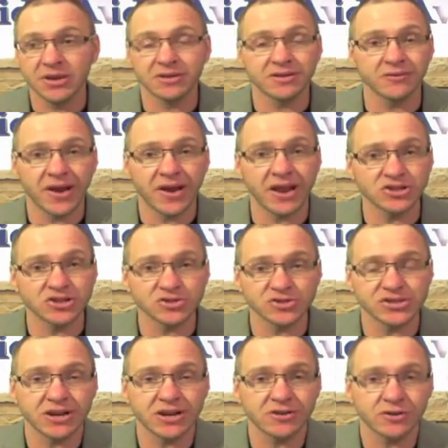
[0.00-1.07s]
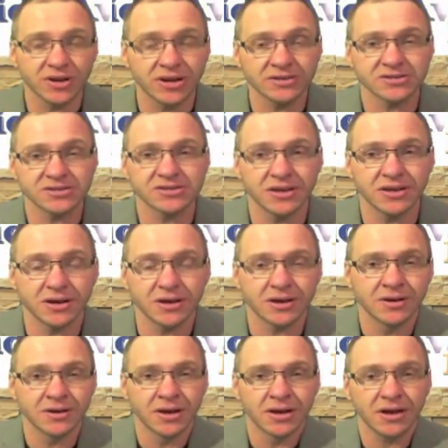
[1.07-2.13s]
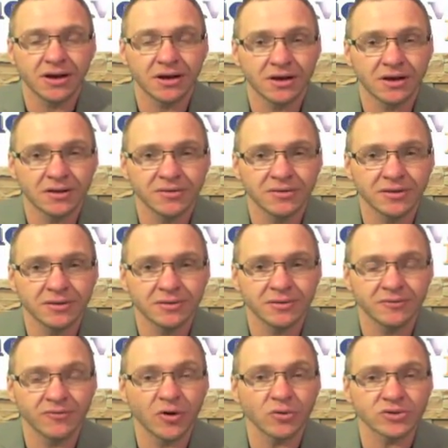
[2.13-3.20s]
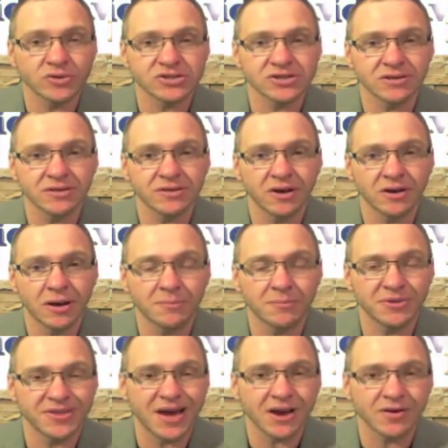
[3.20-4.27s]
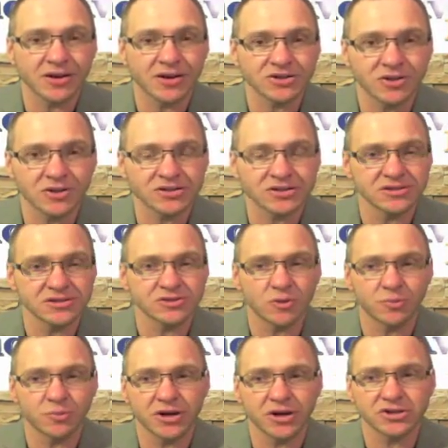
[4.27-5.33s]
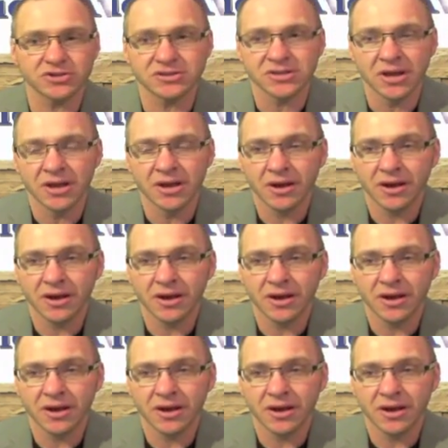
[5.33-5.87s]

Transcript: it the financial sector. It's the folks up at the higher echelons of these corporations